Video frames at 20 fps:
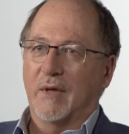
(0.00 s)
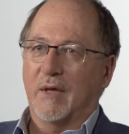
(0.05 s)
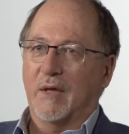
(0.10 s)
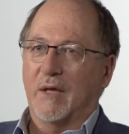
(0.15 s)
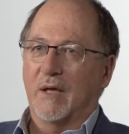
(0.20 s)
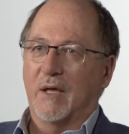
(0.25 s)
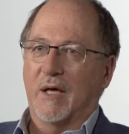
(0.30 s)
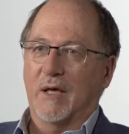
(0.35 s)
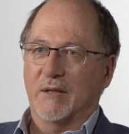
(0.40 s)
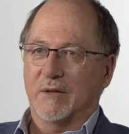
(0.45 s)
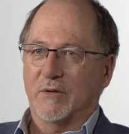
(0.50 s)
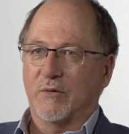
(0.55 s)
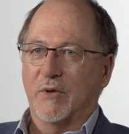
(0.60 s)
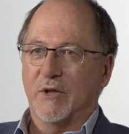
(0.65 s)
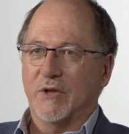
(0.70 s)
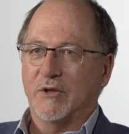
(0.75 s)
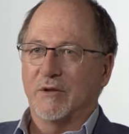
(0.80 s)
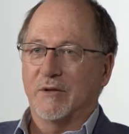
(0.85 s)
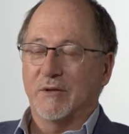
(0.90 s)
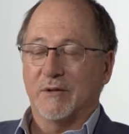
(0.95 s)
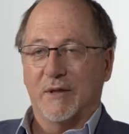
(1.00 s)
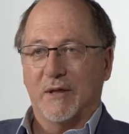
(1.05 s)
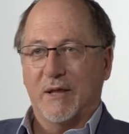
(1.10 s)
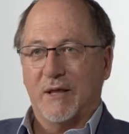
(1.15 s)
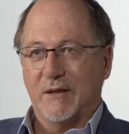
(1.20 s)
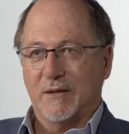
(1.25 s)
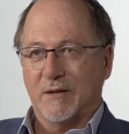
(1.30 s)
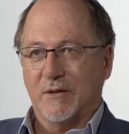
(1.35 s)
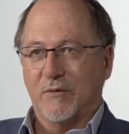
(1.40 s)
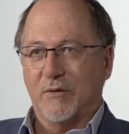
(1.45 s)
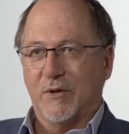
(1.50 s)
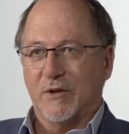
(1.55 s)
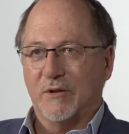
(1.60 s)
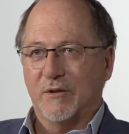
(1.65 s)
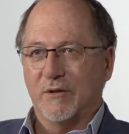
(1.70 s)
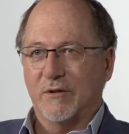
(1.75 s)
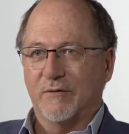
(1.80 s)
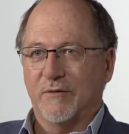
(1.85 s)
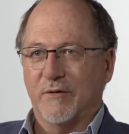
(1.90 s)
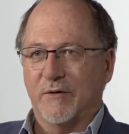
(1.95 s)
can ask questions and answer
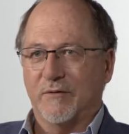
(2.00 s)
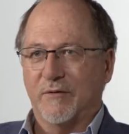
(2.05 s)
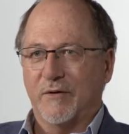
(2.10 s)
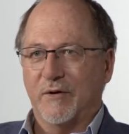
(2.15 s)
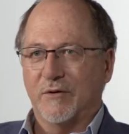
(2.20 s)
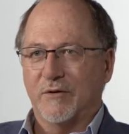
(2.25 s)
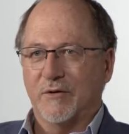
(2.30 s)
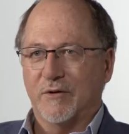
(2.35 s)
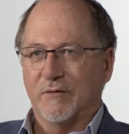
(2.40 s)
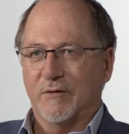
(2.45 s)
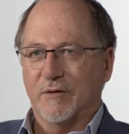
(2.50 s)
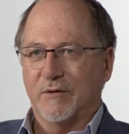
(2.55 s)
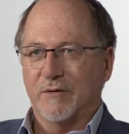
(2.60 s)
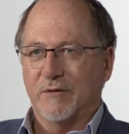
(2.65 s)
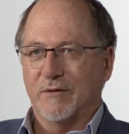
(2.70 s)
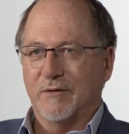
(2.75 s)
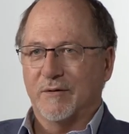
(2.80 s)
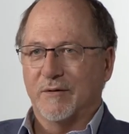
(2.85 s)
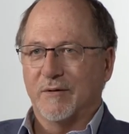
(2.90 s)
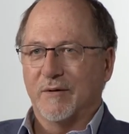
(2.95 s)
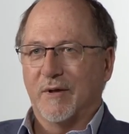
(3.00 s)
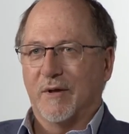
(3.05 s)
questions for the future, because